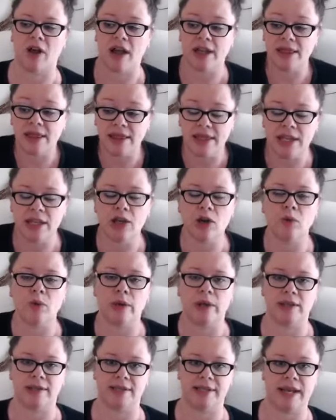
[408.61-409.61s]
I think it
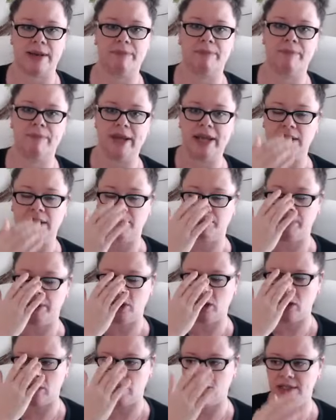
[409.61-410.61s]
works out better,
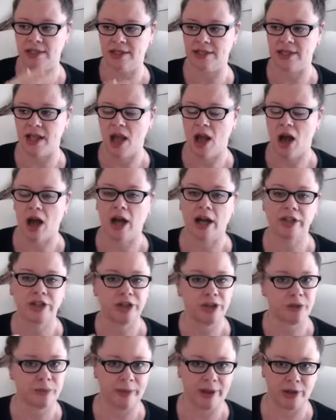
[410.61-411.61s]
because I don't
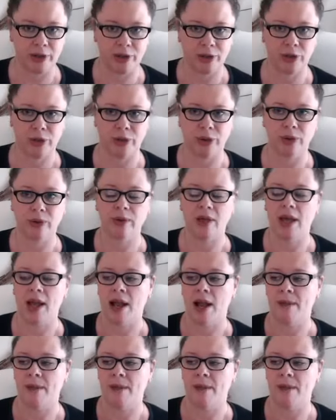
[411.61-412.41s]
know about you,